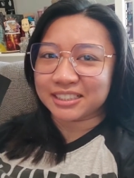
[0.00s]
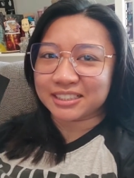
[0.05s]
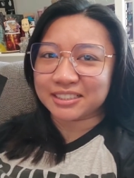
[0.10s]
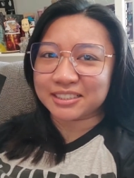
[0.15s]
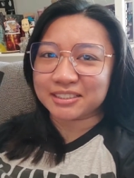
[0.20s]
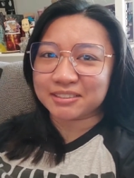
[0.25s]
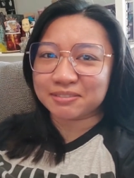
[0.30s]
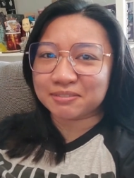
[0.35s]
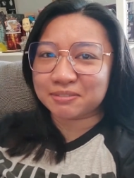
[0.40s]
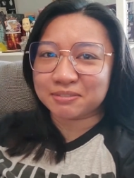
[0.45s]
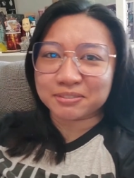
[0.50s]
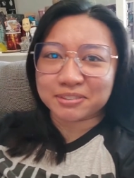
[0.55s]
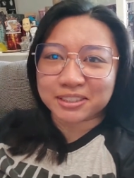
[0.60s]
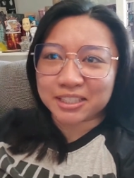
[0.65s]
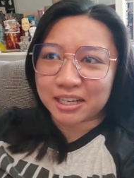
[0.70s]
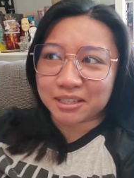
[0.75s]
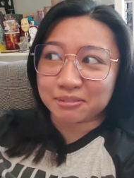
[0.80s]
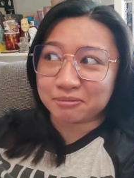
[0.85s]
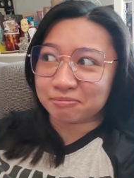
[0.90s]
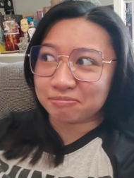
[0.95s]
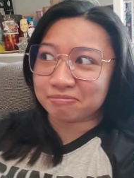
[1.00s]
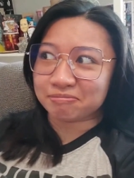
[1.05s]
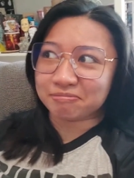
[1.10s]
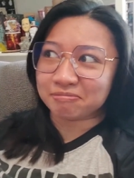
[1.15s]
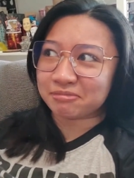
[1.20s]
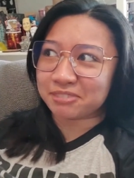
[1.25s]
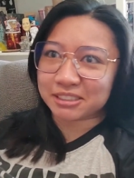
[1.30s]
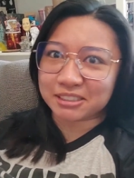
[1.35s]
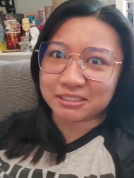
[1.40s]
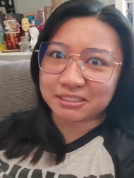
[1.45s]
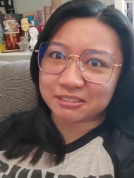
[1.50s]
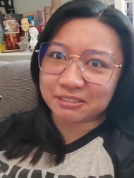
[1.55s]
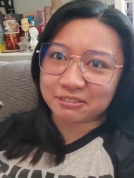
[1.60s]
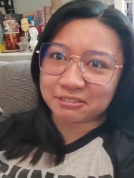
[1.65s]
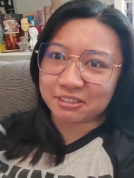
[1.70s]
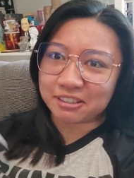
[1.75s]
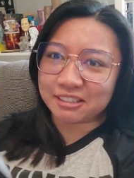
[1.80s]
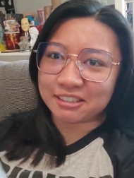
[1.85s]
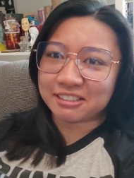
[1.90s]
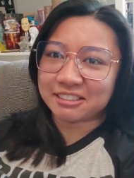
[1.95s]
that's what I'm seeing so
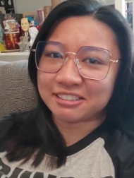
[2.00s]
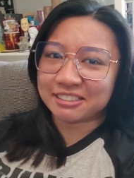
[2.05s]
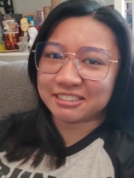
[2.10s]
far.